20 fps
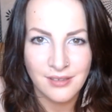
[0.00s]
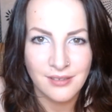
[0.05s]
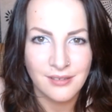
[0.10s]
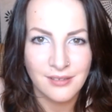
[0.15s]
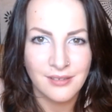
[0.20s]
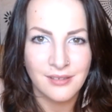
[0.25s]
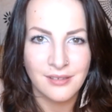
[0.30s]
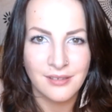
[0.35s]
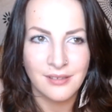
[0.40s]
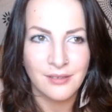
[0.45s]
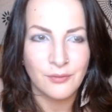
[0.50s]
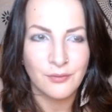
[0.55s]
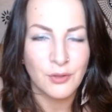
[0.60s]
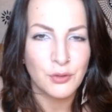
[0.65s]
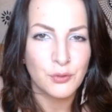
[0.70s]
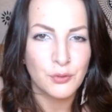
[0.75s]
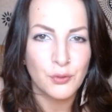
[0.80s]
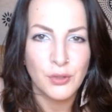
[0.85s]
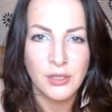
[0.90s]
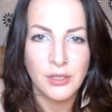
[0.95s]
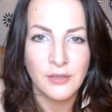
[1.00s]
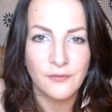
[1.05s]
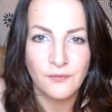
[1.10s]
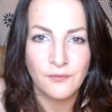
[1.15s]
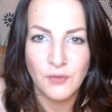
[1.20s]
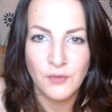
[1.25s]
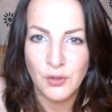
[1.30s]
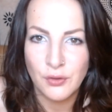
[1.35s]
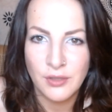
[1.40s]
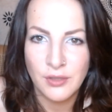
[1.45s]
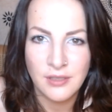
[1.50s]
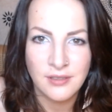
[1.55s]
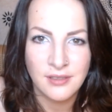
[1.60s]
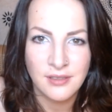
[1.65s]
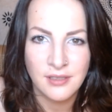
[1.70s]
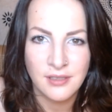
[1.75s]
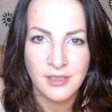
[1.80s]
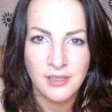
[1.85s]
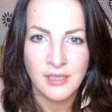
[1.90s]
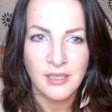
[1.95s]
When you go in the
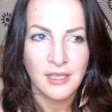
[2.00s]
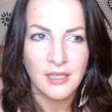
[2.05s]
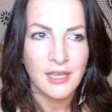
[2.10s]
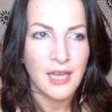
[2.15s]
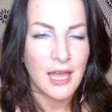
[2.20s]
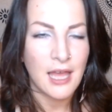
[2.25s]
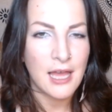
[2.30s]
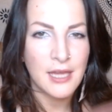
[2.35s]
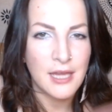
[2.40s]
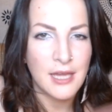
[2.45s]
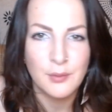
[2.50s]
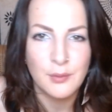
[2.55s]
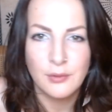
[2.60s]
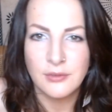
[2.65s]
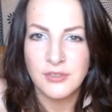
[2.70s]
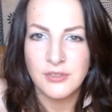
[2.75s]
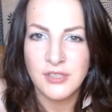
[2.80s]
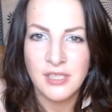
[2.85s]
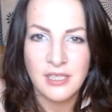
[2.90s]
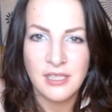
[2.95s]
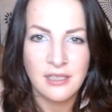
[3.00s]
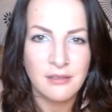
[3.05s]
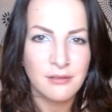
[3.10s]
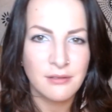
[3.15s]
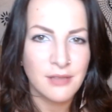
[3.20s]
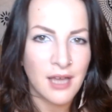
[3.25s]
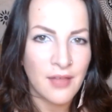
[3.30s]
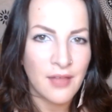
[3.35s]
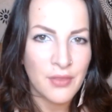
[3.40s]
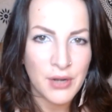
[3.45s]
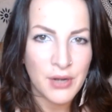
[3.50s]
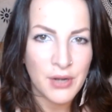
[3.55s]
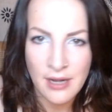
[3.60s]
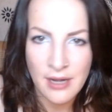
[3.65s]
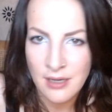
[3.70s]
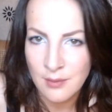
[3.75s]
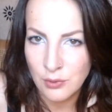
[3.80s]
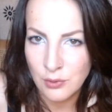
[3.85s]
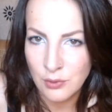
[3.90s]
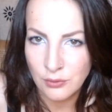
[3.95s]
forest, animals kill other
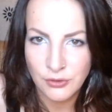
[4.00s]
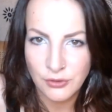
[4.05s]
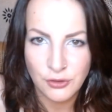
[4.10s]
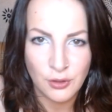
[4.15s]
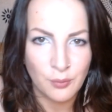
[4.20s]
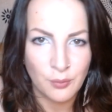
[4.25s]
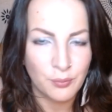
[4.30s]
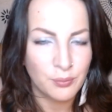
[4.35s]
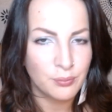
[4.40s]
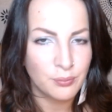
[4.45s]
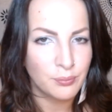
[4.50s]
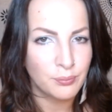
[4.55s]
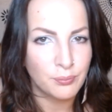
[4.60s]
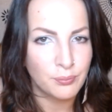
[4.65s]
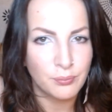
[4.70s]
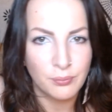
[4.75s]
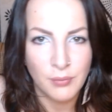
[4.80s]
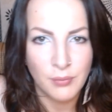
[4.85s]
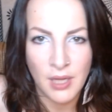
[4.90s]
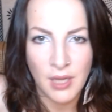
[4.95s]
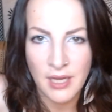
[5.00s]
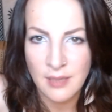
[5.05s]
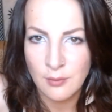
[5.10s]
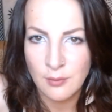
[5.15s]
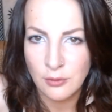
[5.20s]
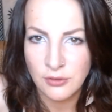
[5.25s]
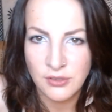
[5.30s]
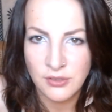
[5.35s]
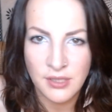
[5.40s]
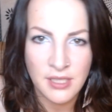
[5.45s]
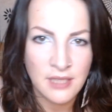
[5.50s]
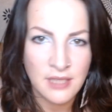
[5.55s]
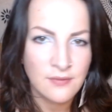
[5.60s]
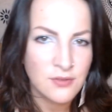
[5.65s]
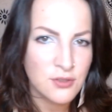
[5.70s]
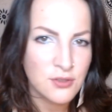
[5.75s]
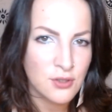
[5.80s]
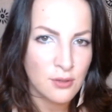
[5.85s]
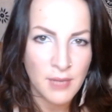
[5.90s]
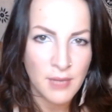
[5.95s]
animals. Some animals live,
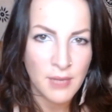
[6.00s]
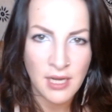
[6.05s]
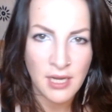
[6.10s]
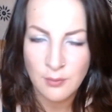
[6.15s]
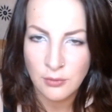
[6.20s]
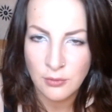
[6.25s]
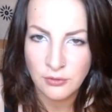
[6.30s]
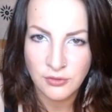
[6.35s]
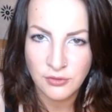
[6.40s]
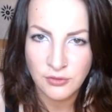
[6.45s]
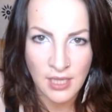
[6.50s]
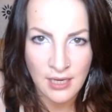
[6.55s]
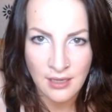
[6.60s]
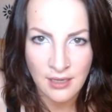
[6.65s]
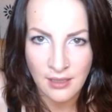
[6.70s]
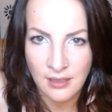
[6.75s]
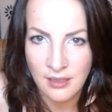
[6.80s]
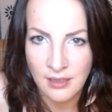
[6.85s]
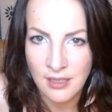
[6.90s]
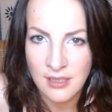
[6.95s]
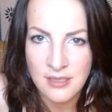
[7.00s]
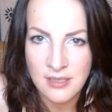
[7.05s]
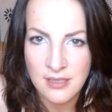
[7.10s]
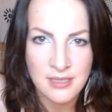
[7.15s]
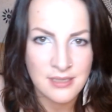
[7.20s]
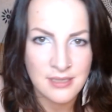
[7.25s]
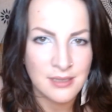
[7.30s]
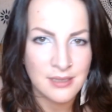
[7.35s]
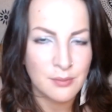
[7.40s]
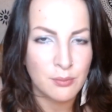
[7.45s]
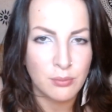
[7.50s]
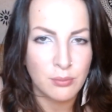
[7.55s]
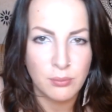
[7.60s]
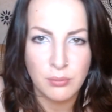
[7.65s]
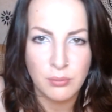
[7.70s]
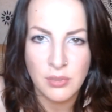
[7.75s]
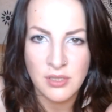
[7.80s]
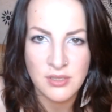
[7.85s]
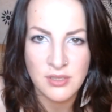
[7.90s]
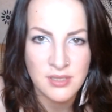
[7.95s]
some animals die.
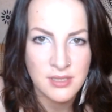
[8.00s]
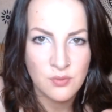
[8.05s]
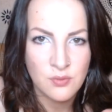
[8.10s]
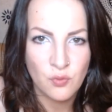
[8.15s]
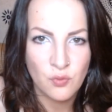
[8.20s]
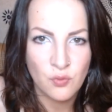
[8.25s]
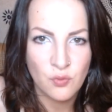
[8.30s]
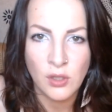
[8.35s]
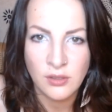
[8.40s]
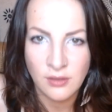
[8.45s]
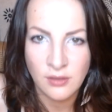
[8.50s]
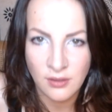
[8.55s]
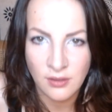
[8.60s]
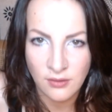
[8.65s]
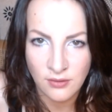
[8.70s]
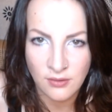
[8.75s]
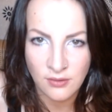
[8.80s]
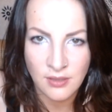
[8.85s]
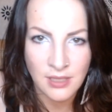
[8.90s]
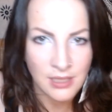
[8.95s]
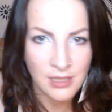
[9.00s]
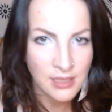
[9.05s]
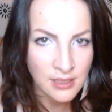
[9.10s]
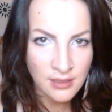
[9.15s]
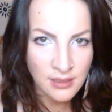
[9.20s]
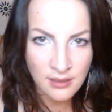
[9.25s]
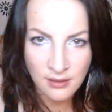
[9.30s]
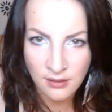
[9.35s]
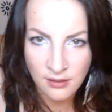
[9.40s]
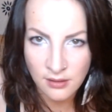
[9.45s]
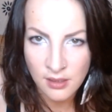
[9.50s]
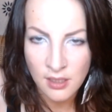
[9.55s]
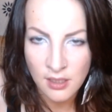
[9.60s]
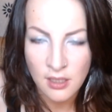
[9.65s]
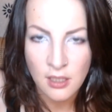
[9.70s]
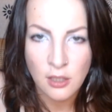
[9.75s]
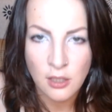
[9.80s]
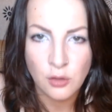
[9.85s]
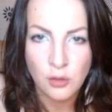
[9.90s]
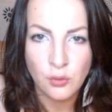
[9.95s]
Is what is needed
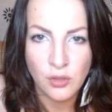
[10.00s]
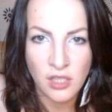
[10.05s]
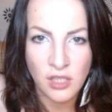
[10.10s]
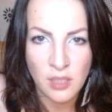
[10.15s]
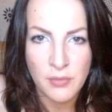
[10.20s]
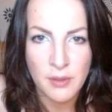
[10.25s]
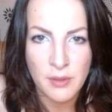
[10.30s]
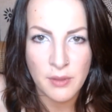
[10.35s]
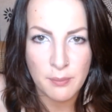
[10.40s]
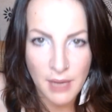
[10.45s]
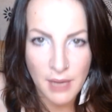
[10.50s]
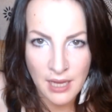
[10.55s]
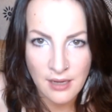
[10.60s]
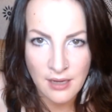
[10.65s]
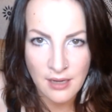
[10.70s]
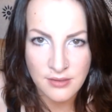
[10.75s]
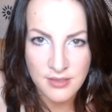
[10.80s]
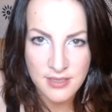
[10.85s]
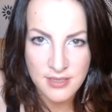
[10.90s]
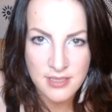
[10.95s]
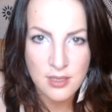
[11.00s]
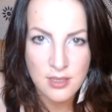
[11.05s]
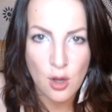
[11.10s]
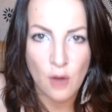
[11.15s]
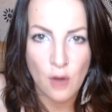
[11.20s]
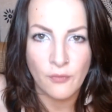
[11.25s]
to keep the balance of